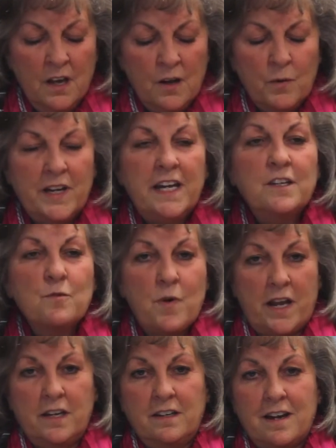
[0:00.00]
We need to
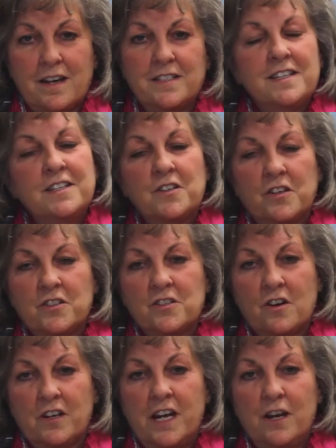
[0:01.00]
recognize these
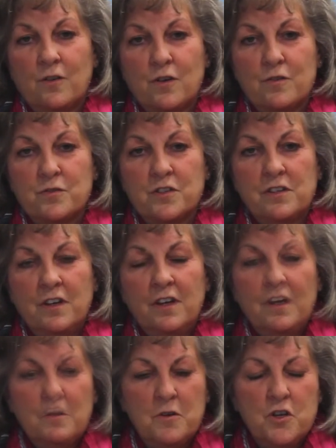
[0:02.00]
unsung heroes.
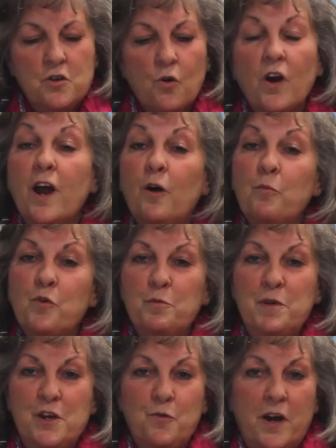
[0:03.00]
Your help would
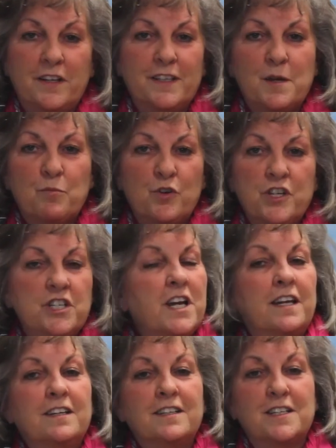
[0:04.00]
be greatly
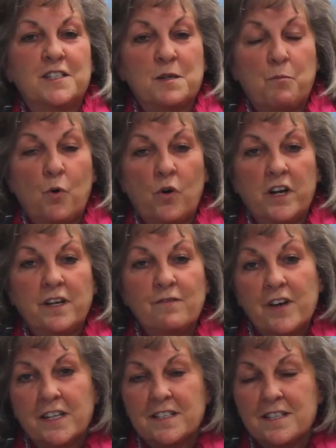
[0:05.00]
appreciated in supporting
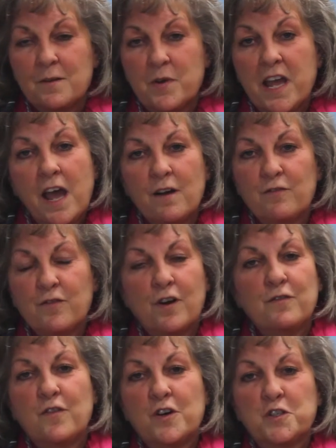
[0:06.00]
events that we have for our
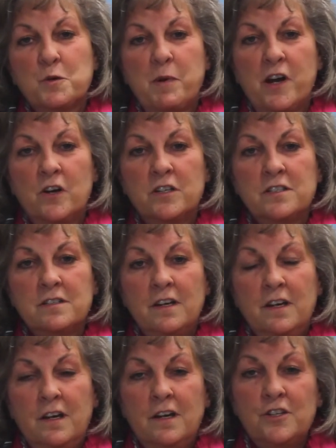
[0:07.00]
foster parents.
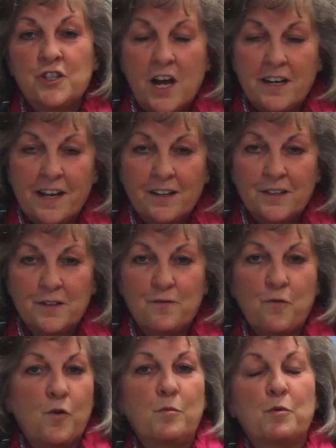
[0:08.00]
John Allen, a
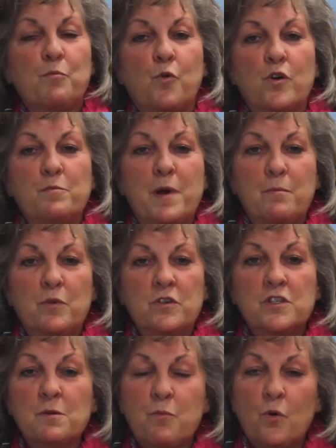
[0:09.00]
former board member,
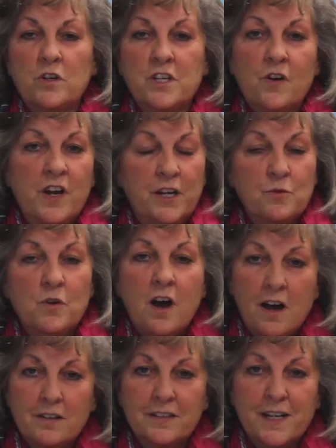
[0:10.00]
supports our annual
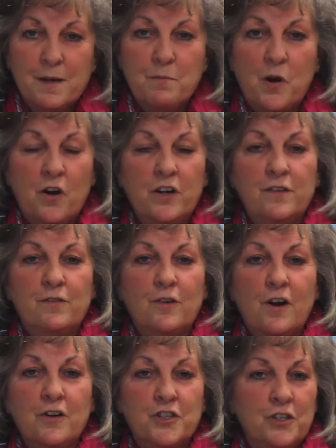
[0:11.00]
holiday party for
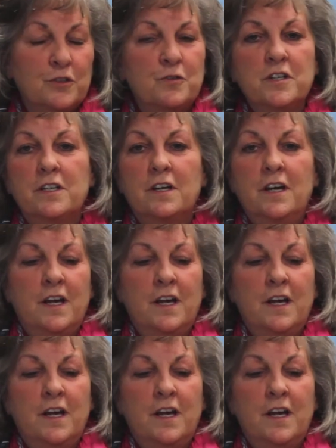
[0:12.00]
our children.